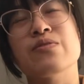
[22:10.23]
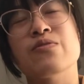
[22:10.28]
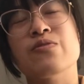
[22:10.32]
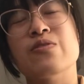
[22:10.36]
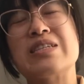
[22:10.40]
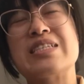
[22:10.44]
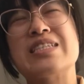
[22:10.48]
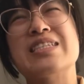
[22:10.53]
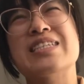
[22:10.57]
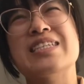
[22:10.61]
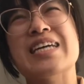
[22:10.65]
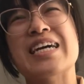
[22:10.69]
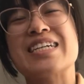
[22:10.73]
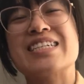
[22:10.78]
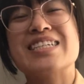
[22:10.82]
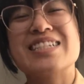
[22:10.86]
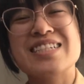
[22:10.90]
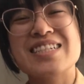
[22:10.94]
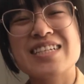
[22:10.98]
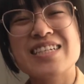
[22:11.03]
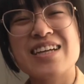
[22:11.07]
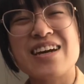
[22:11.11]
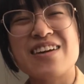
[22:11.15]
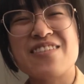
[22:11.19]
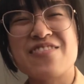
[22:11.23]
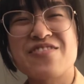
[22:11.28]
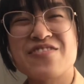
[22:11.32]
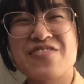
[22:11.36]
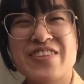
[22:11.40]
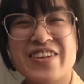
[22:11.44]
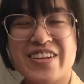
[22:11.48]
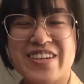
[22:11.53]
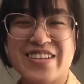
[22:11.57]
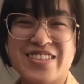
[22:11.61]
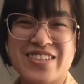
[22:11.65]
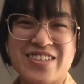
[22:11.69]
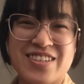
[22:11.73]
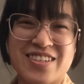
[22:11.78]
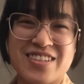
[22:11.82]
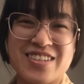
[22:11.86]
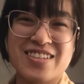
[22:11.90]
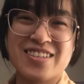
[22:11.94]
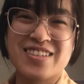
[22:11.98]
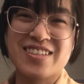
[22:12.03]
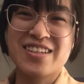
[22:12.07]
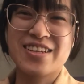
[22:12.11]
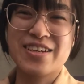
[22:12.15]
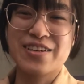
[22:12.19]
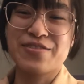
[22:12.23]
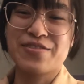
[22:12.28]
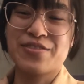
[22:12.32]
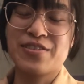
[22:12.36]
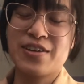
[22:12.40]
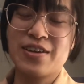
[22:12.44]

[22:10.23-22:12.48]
it's technically not finished, the sleeve.